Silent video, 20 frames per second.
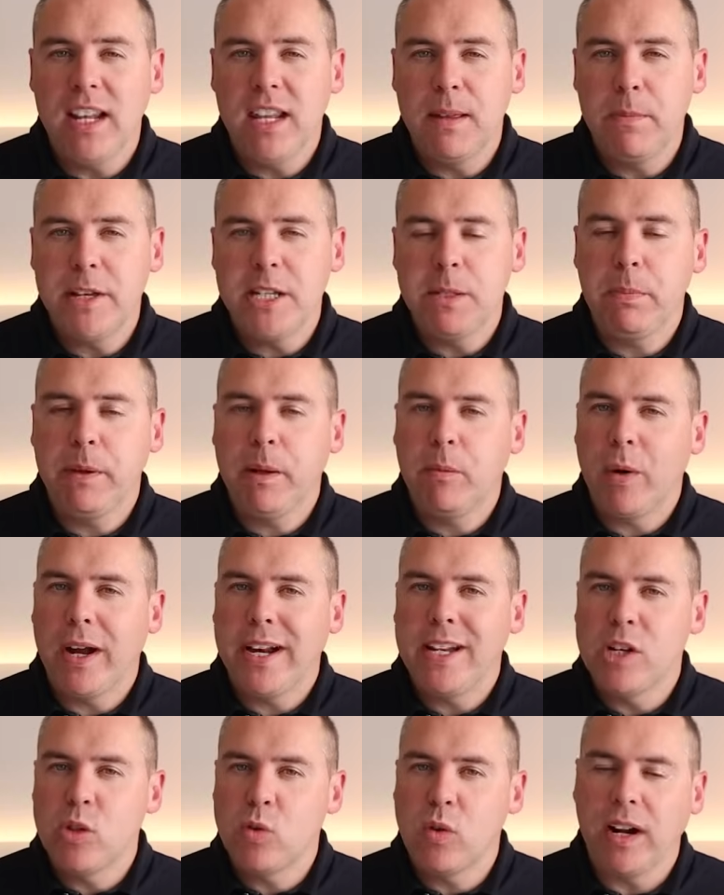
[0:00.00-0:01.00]
there must be a way
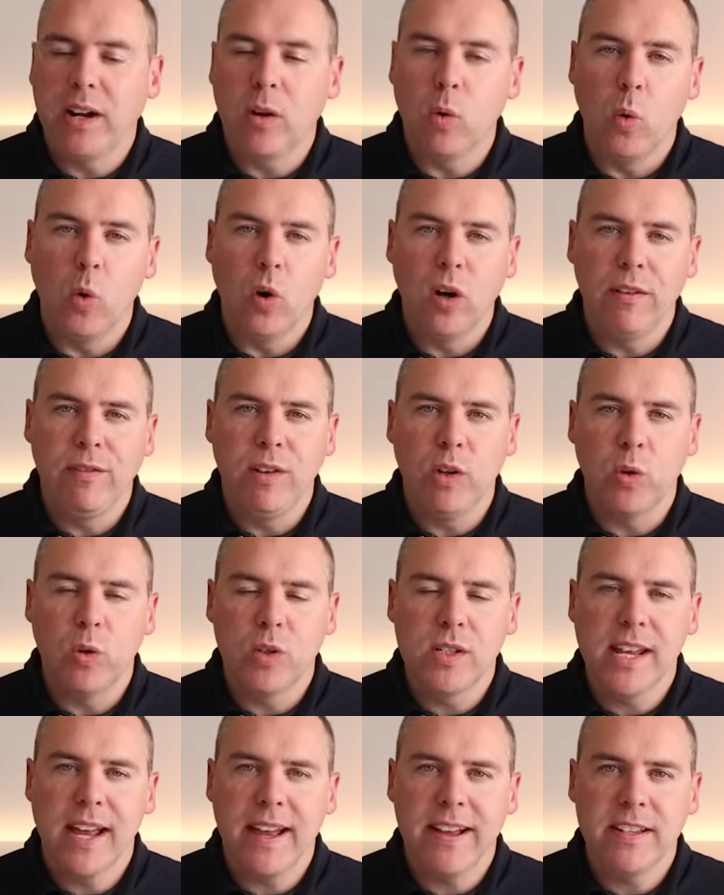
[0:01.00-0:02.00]
to track all of your
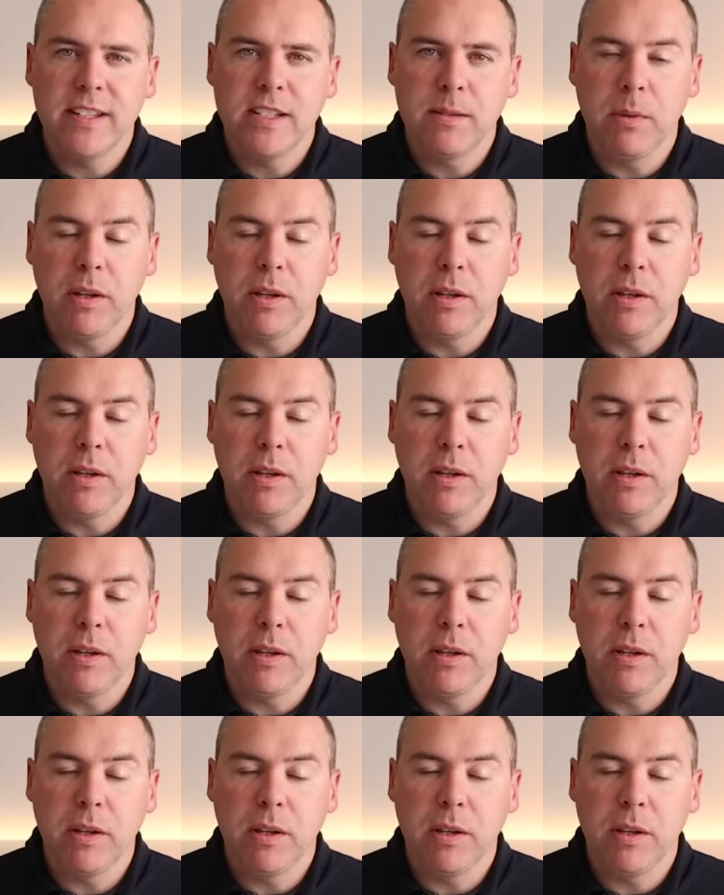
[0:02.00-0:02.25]
tasks,